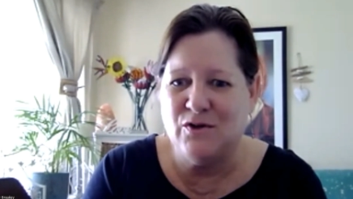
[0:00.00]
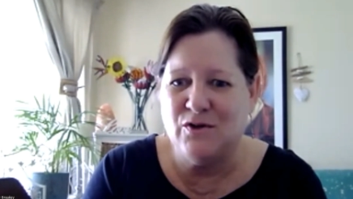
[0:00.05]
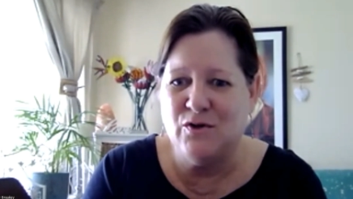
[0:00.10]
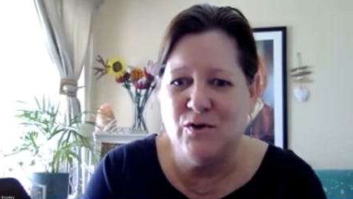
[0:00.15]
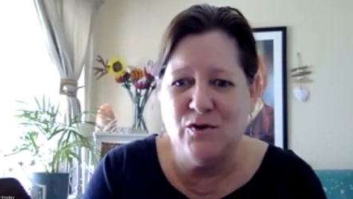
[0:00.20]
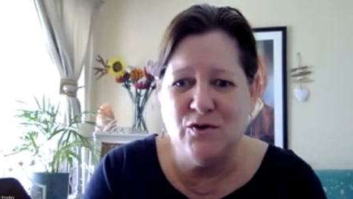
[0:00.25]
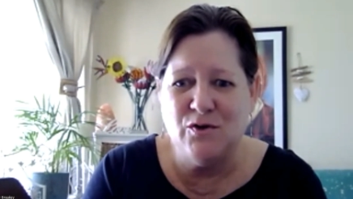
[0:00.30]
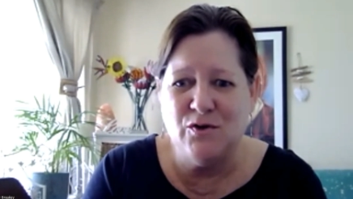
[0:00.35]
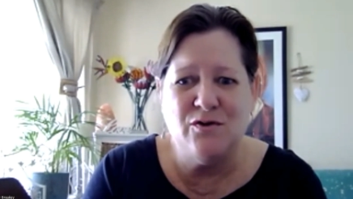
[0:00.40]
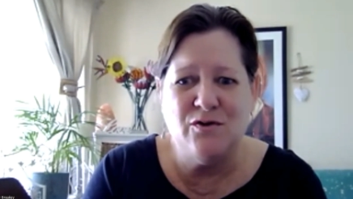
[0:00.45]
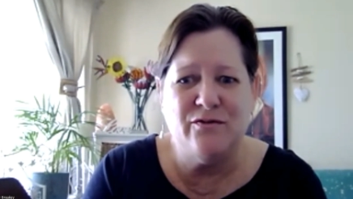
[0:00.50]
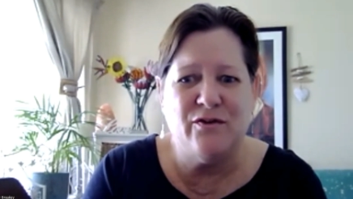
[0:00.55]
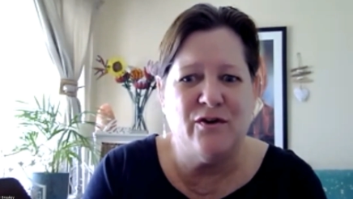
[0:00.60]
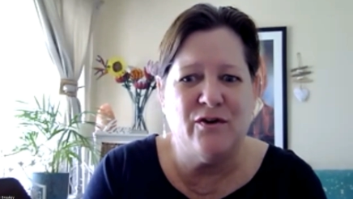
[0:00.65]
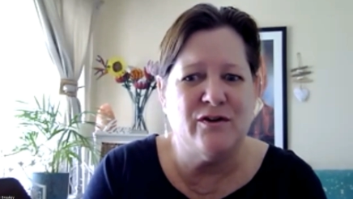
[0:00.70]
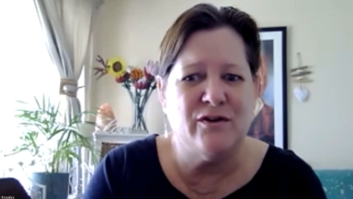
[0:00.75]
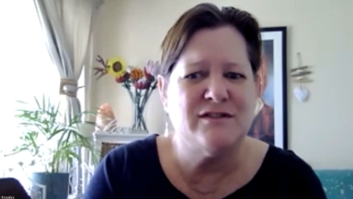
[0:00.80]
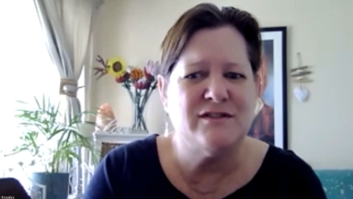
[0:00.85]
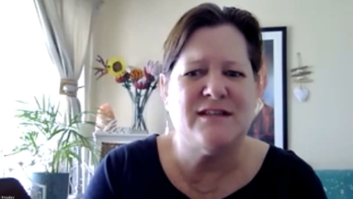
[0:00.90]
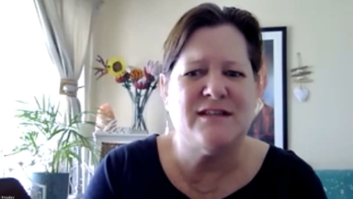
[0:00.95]
who you've
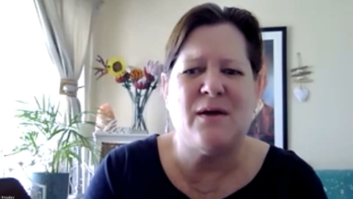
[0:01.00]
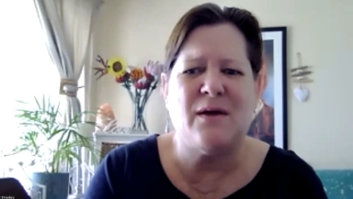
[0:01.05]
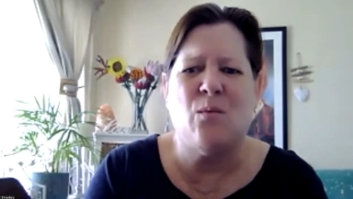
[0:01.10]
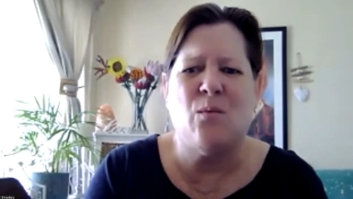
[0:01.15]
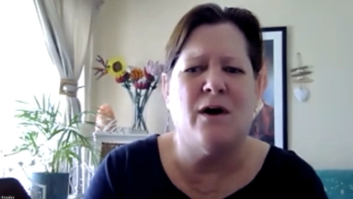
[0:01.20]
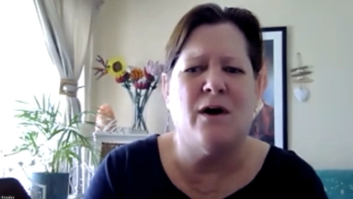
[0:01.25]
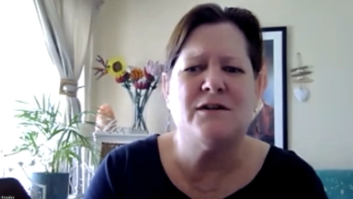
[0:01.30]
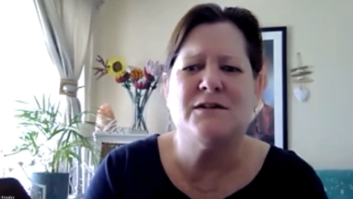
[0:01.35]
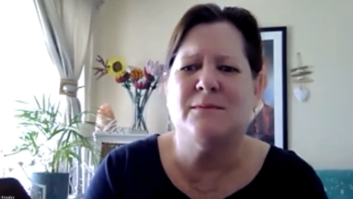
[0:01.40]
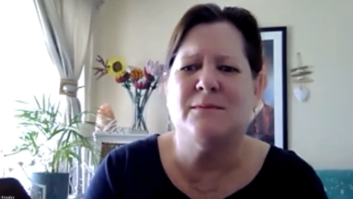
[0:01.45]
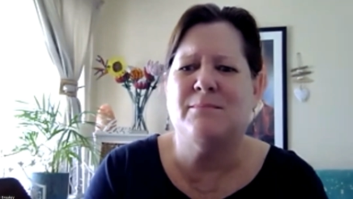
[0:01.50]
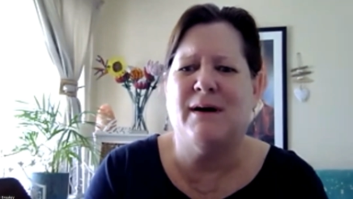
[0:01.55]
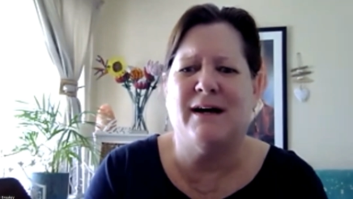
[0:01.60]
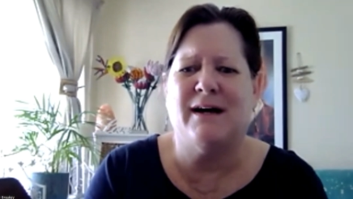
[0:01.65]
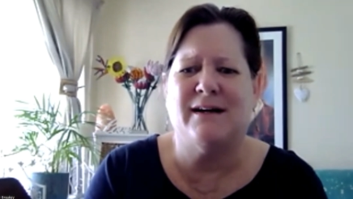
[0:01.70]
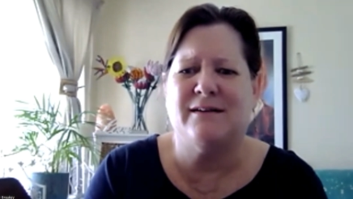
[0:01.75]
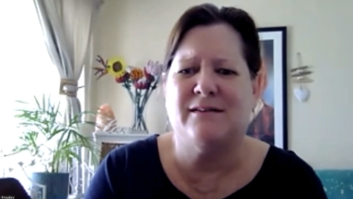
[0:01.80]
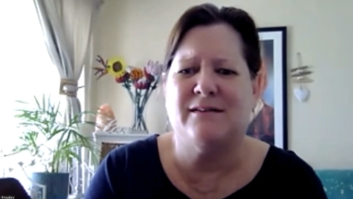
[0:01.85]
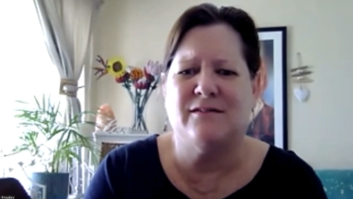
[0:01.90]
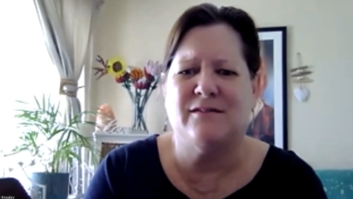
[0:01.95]
heard say what
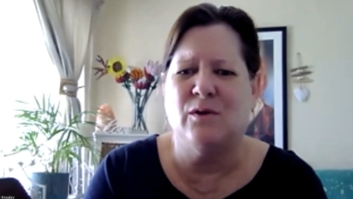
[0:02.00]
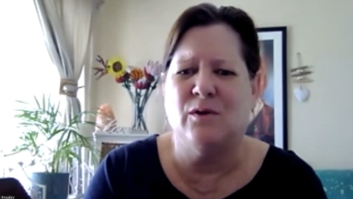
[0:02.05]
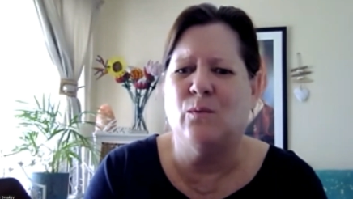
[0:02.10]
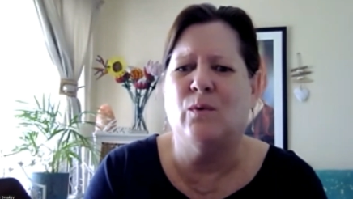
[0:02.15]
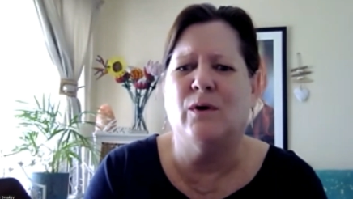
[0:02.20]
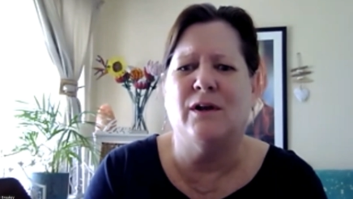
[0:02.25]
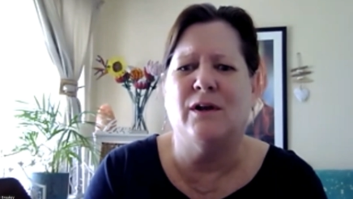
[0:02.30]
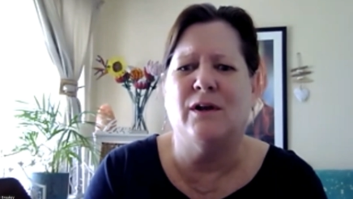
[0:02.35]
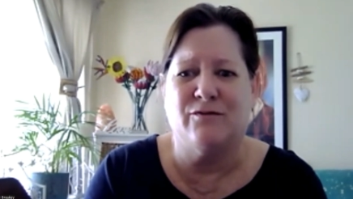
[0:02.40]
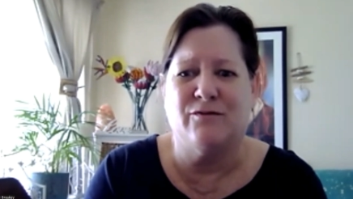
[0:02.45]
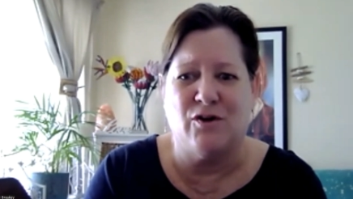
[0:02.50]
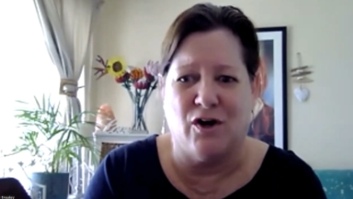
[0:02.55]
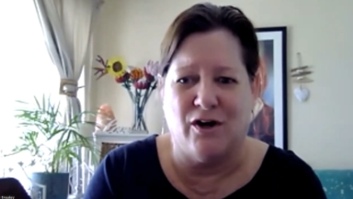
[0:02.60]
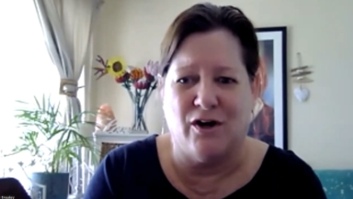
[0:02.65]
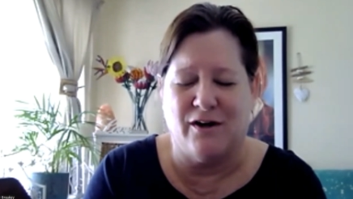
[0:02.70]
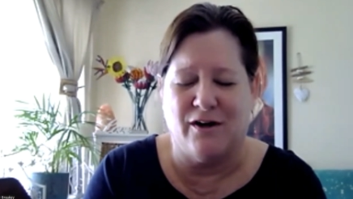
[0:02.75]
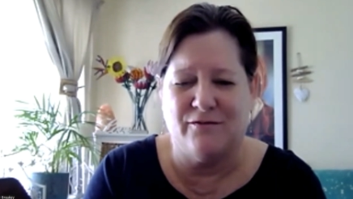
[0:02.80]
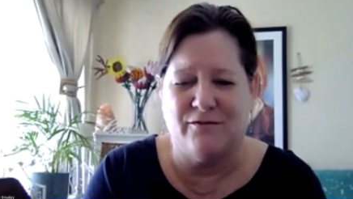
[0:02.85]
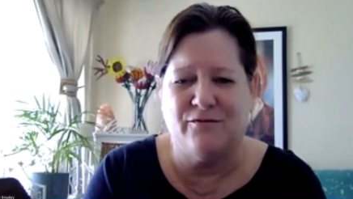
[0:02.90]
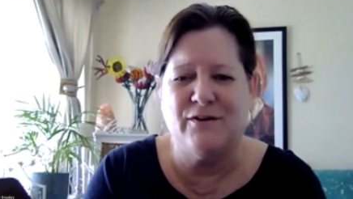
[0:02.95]
about the will of
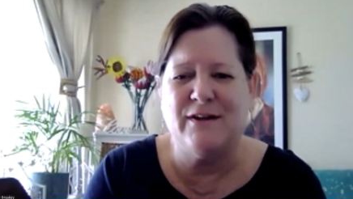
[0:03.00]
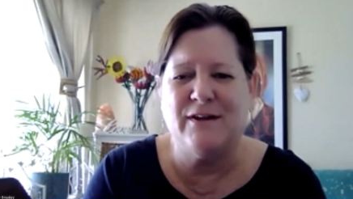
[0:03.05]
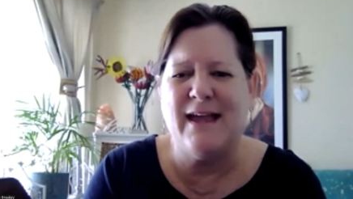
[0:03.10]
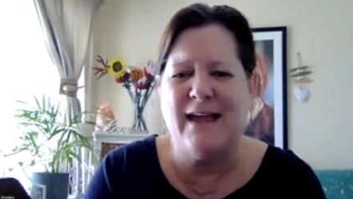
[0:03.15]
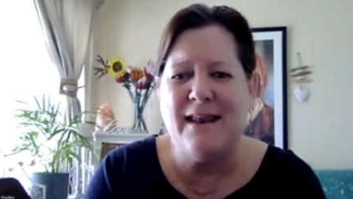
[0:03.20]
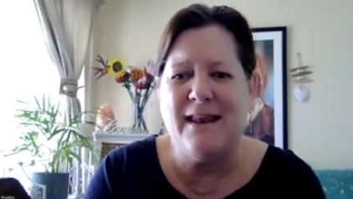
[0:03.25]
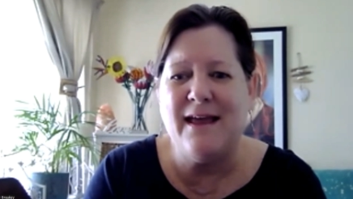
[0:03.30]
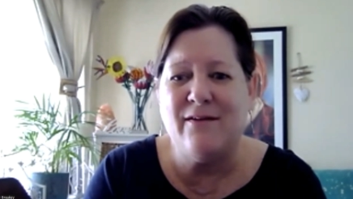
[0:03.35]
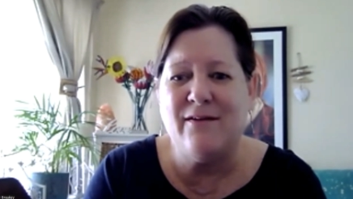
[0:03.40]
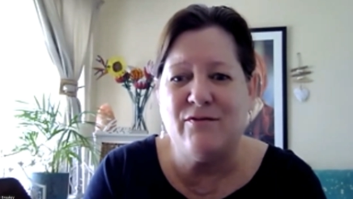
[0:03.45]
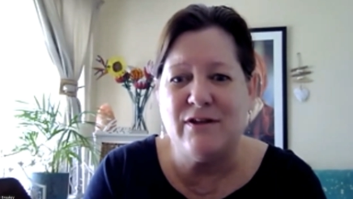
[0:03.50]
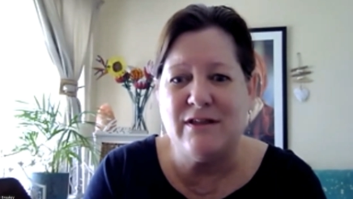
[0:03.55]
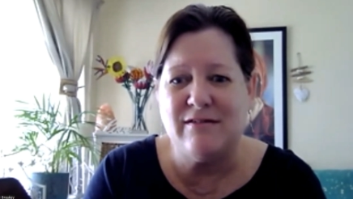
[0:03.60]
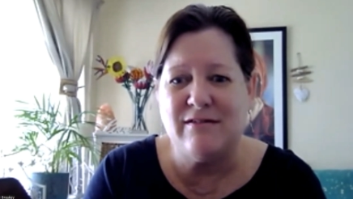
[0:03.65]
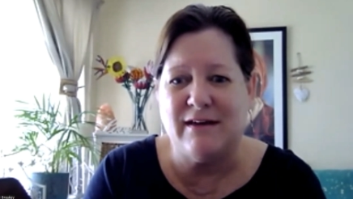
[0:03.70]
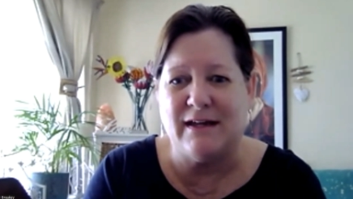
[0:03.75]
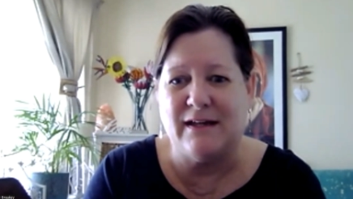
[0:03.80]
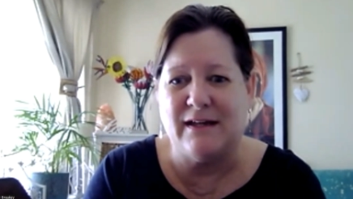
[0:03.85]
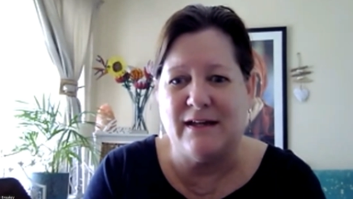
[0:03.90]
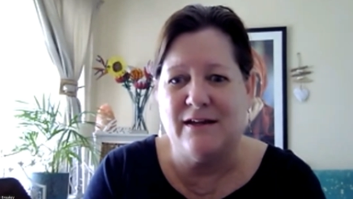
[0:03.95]
God, forget
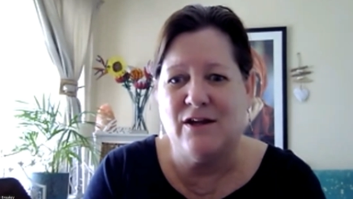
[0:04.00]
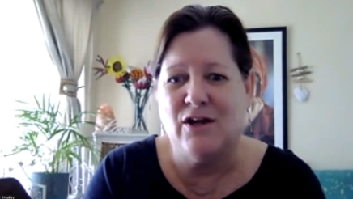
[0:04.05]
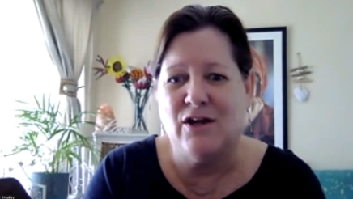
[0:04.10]
everything,